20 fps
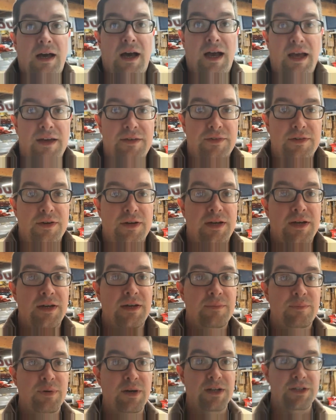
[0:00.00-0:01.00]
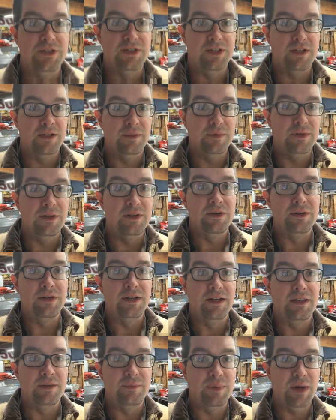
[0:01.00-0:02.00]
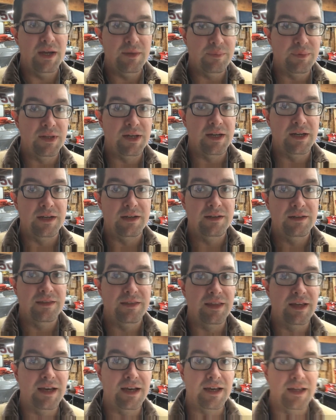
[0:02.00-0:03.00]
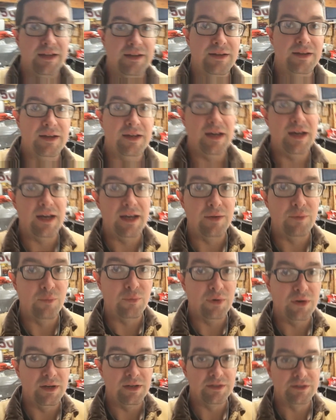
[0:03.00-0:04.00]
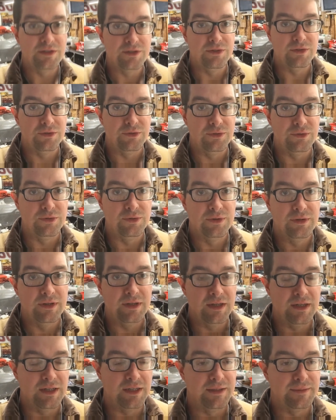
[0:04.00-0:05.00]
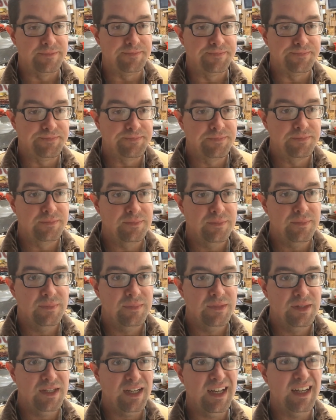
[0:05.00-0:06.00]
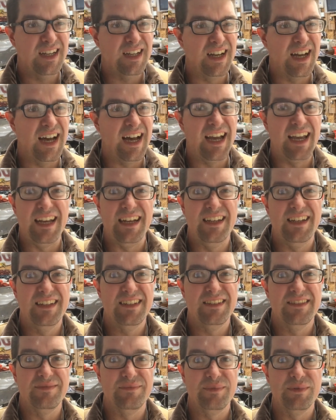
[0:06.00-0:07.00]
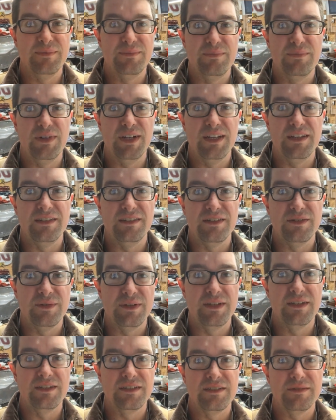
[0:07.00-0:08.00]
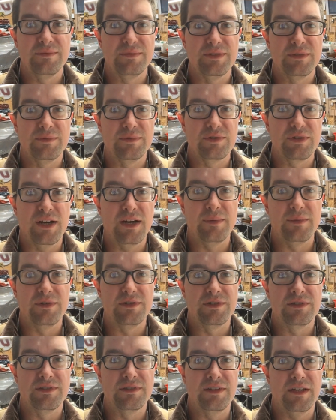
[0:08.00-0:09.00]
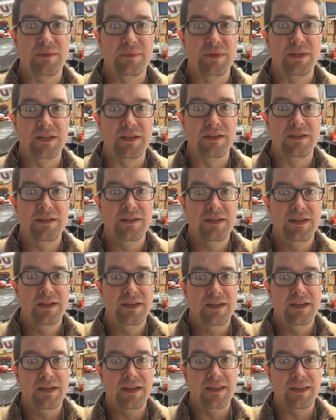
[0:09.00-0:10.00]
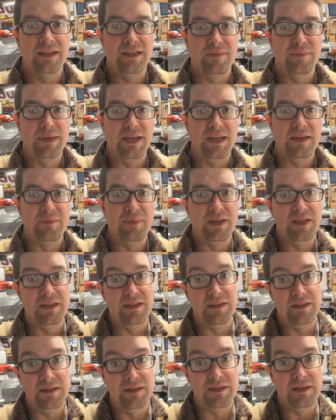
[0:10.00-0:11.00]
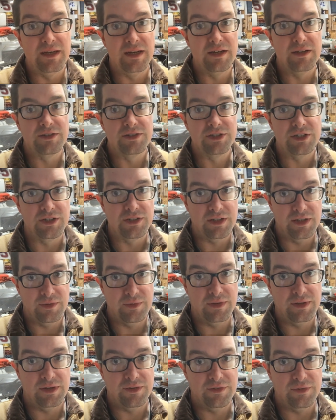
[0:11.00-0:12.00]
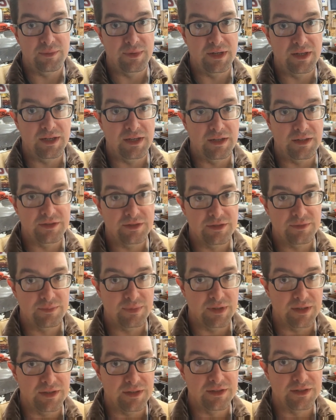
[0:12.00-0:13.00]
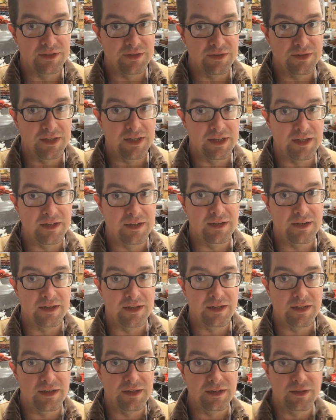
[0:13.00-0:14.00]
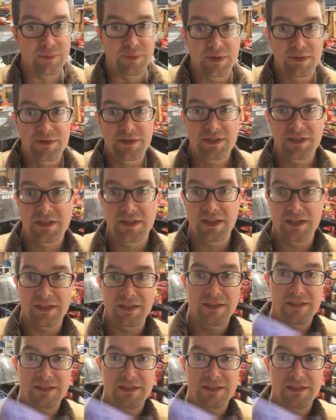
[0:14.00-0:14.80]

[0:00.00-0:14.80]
have a project coming along down the pipeline that I want to kind of hide and wait until we get some subscribers coming in, and then maybe I'll share that with everybody else. But until then, you'll probably see a lot of